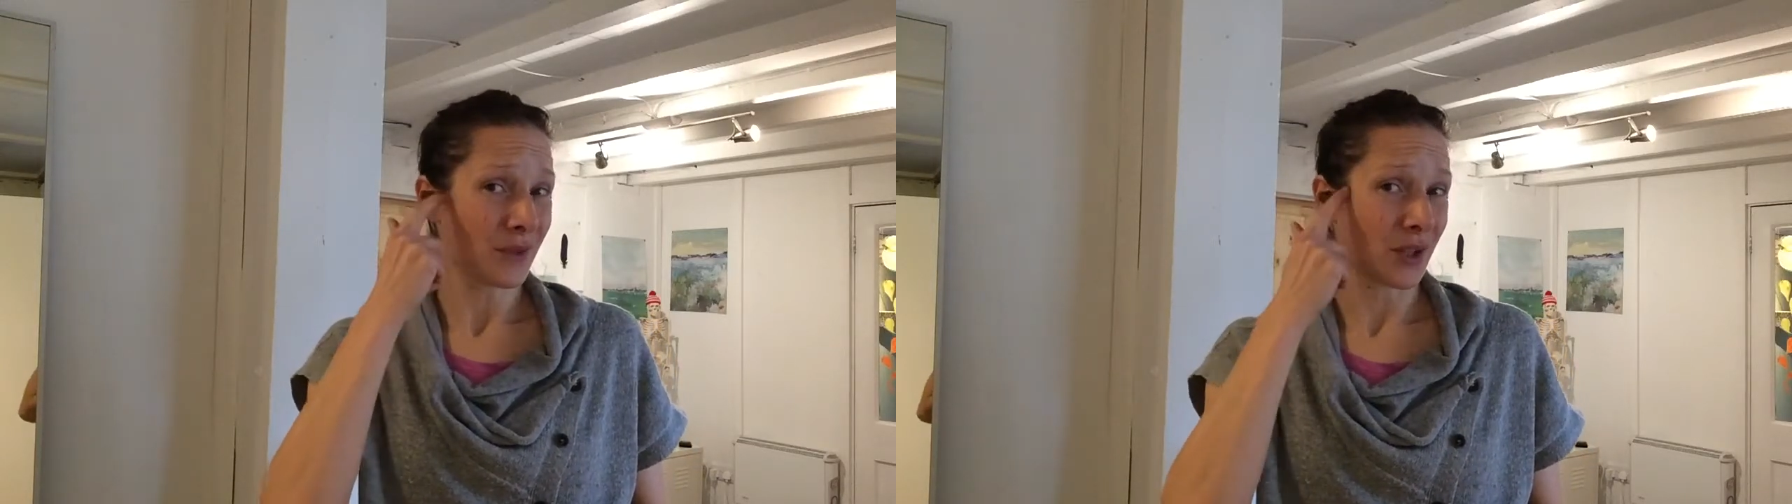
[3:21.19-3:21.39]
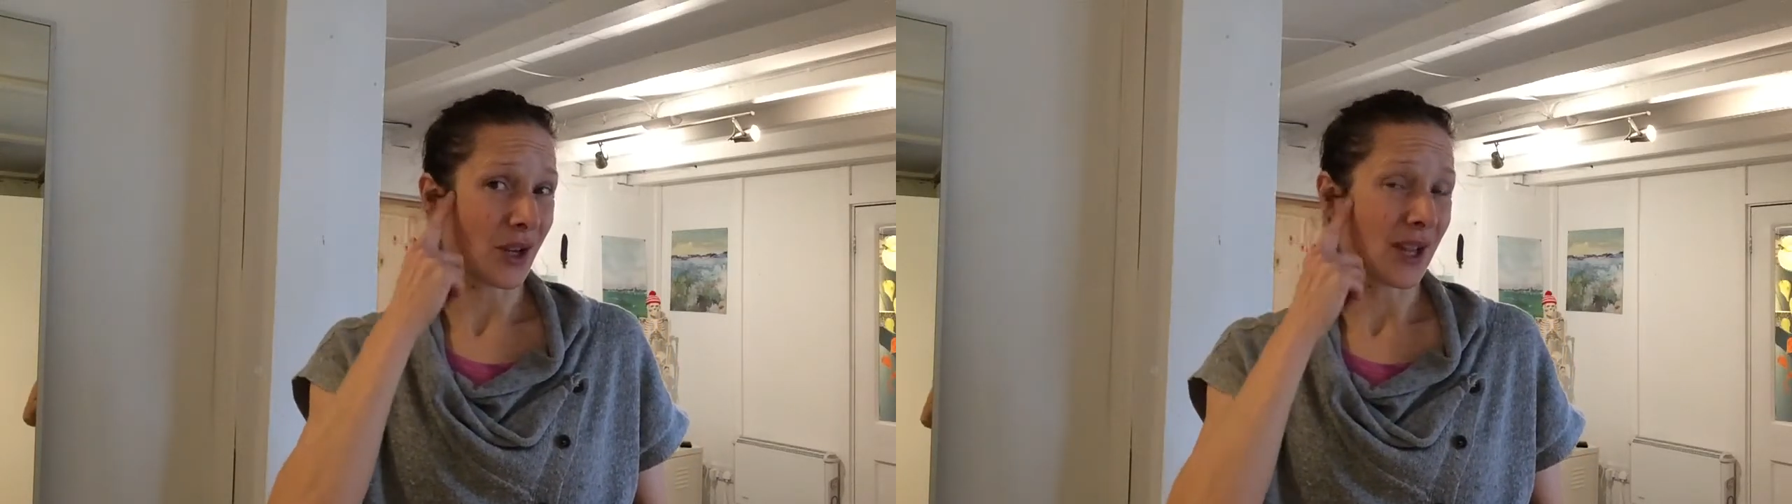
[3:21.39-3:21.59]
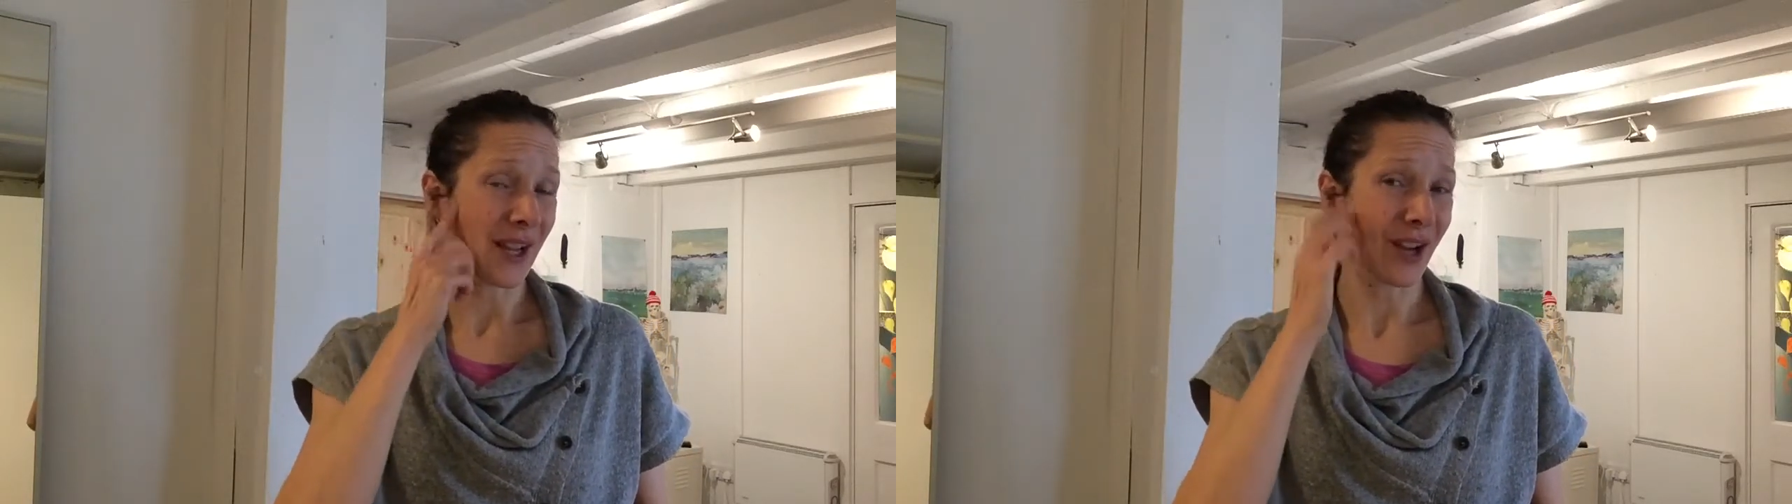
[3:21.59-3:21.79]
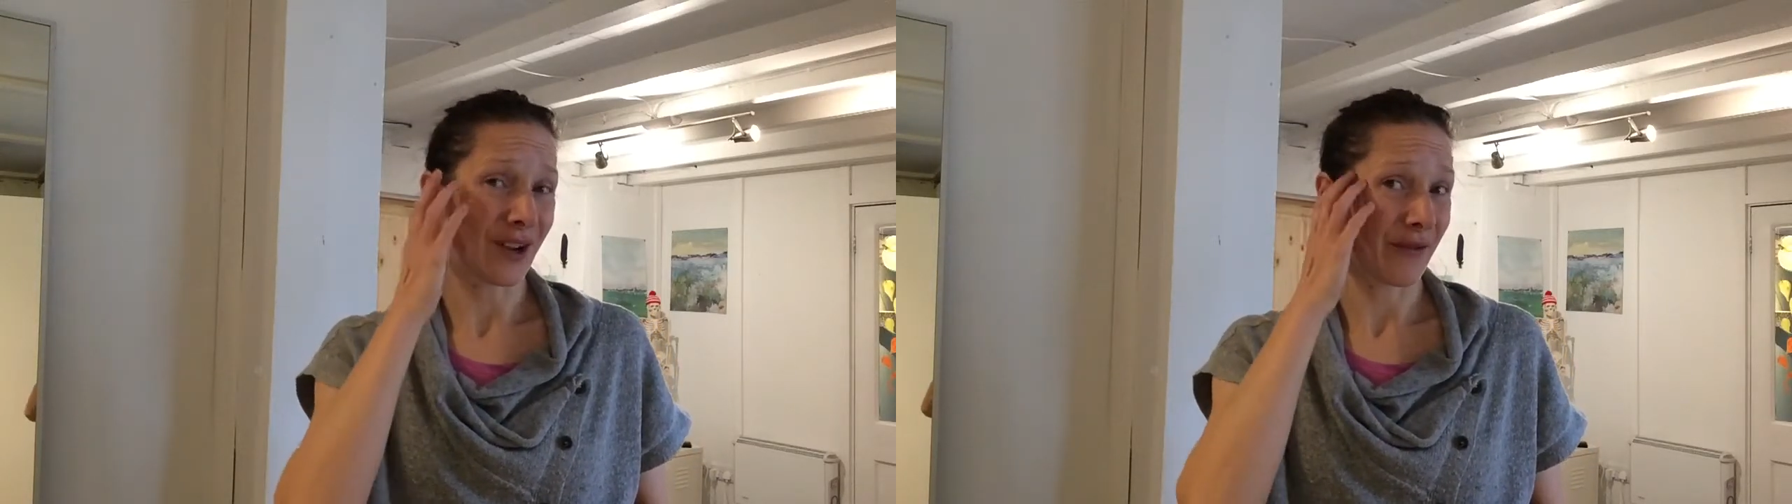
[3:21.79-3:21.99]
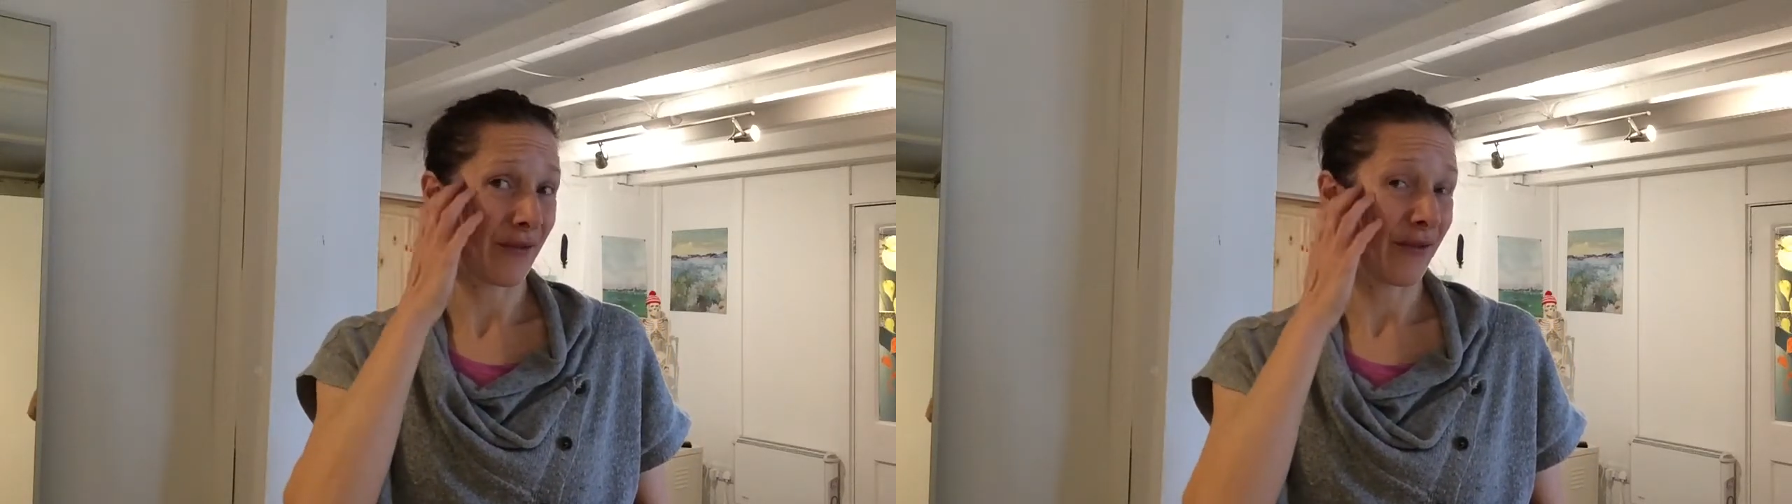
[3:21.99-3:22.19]
so
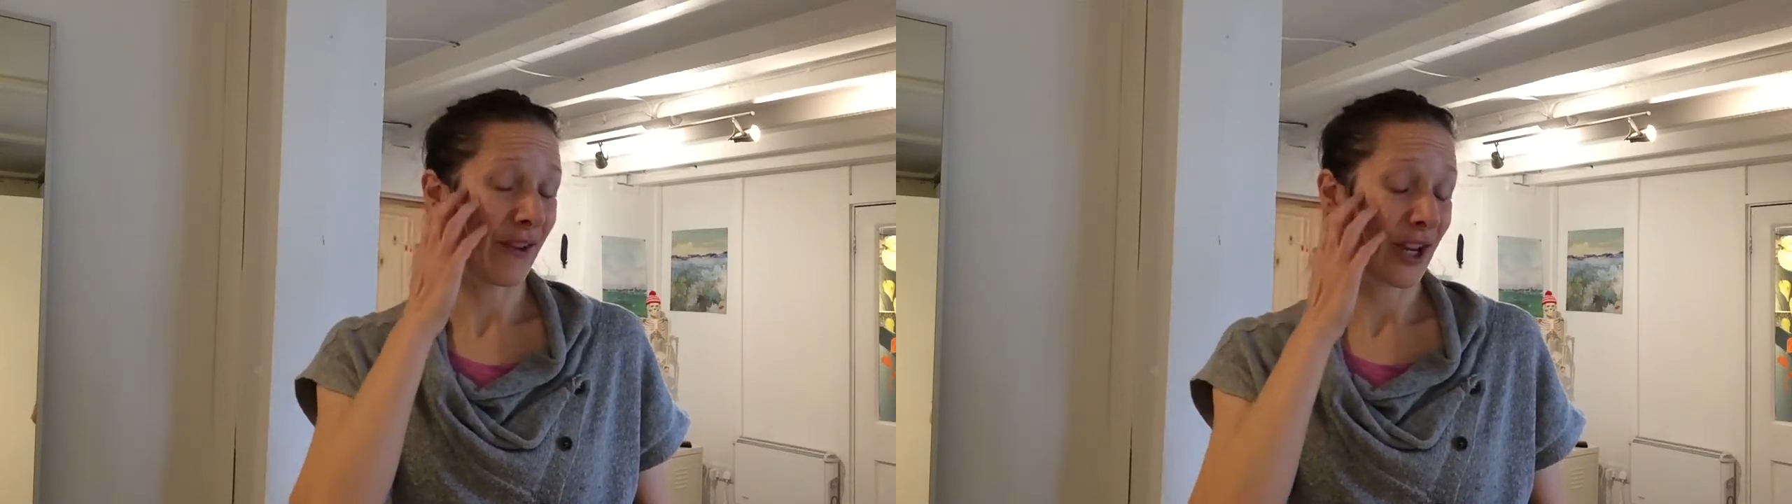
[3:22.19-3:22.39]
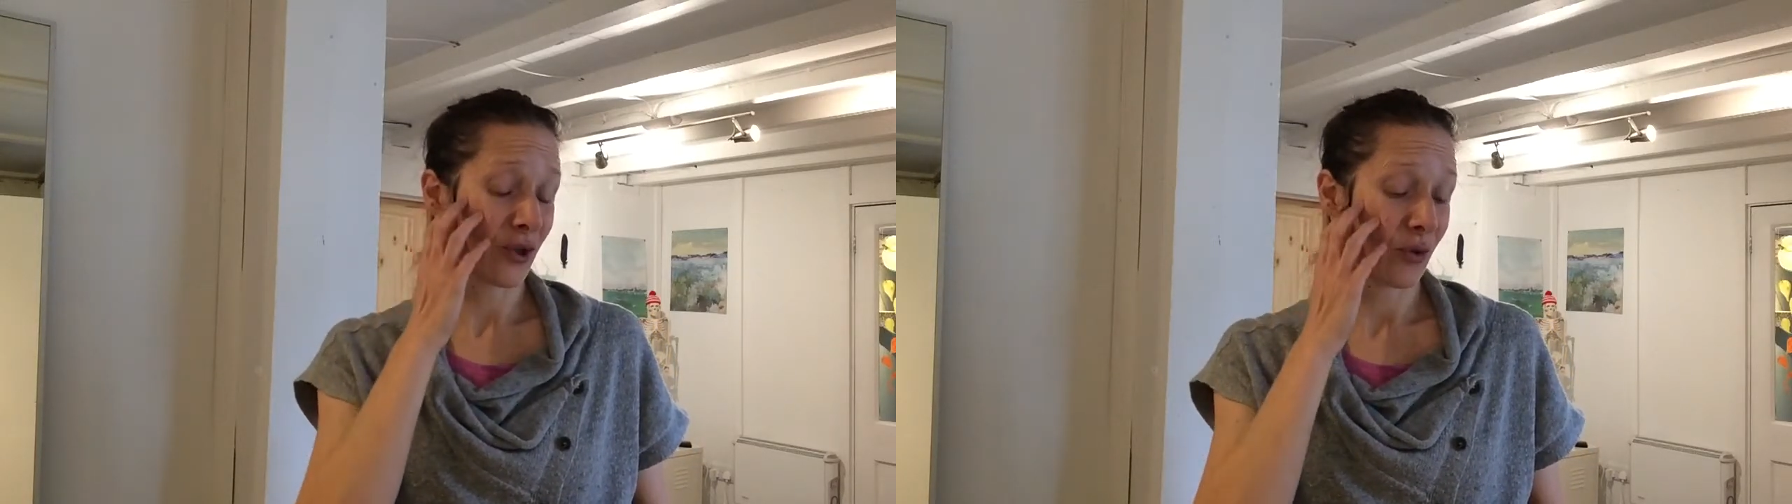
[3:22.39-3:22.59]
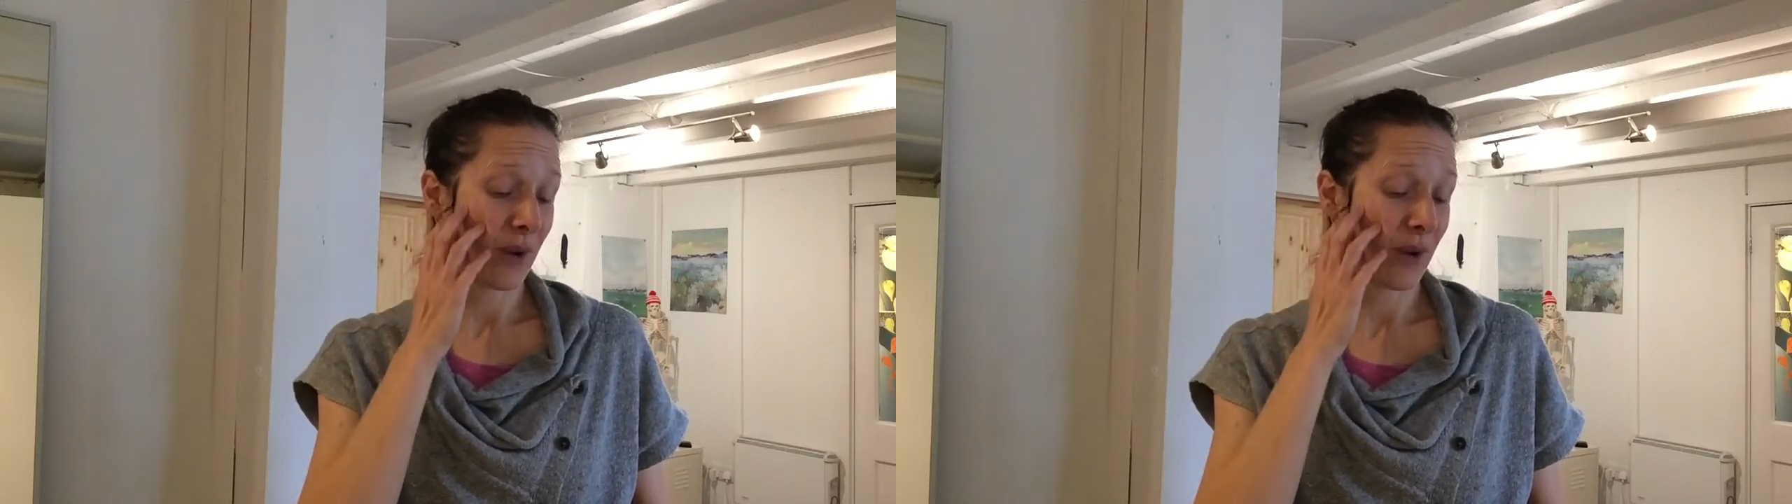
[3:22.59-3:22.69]
kind of facial